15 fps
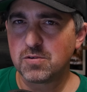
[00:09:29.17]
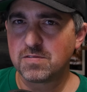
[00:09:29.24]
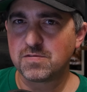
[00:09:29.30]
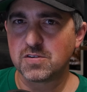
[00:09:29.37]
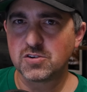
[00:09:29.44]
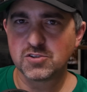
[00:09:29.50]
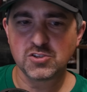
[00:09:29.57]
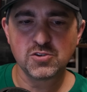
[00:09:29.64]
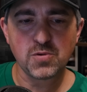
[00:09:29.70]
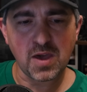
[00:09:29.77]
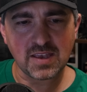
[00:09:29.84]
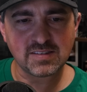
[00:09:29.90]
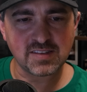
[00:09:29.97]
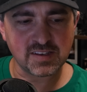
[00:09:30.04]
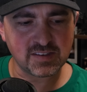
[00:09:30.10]
refers to
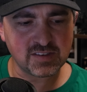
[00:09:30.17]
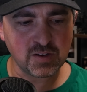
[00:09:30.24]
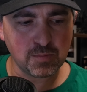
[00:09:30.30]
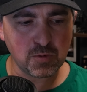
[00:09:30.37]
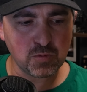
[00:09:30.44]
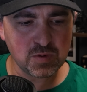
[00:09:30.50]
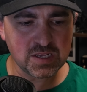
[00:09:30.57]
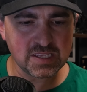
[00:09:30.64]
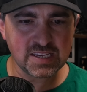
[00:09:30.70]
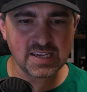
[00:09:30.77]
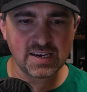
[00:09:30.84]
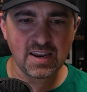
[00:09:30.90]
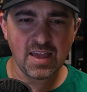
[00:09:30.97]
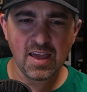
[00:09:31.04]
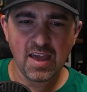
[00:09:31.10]
as the Silmarillion